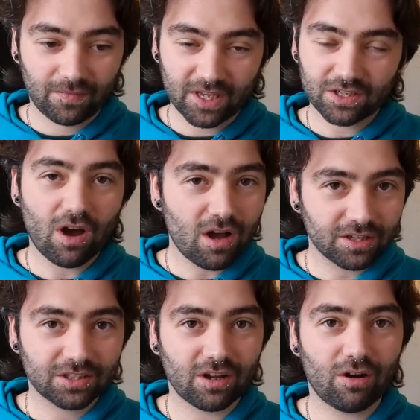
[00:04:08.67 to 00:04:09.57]
this art
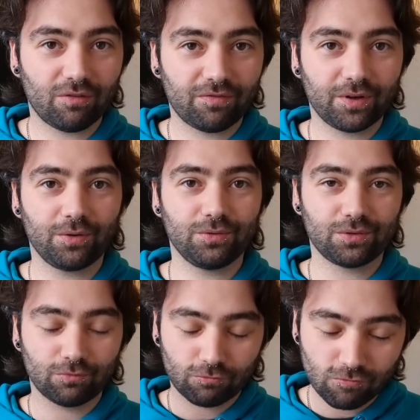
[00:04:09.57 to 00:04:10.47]
style
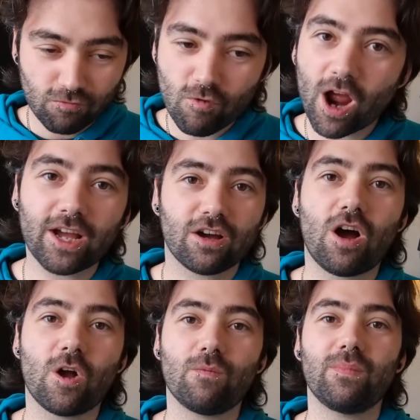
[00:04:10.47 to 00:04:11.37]
feels right at
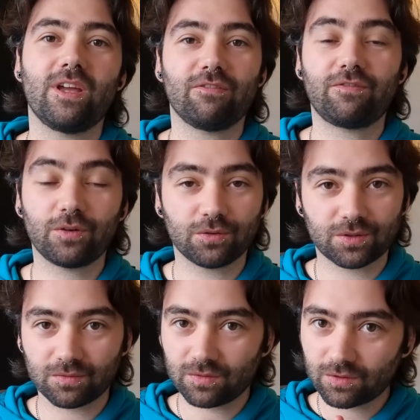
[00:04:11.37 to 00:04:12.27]
home. It
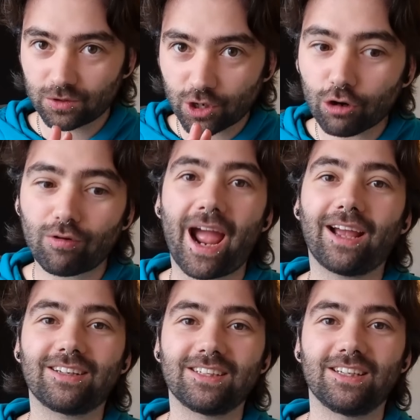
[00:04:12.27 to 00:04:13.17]
feels
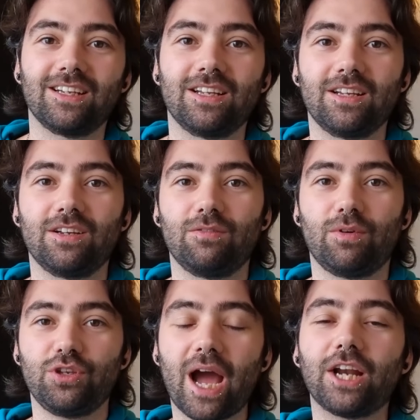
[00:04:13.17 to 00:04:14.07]
correct.
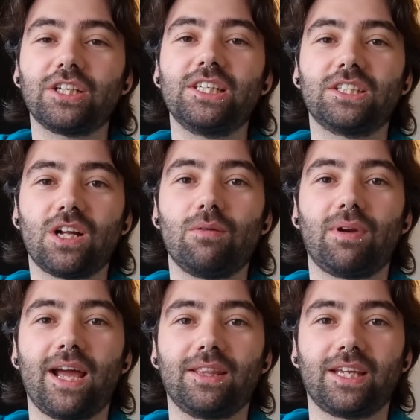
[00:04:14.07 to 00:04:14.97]
When you actually start
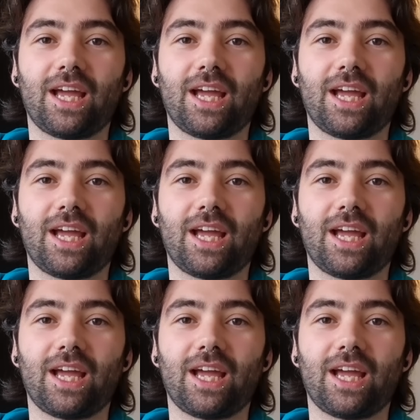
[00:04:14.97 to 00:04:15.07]
playing the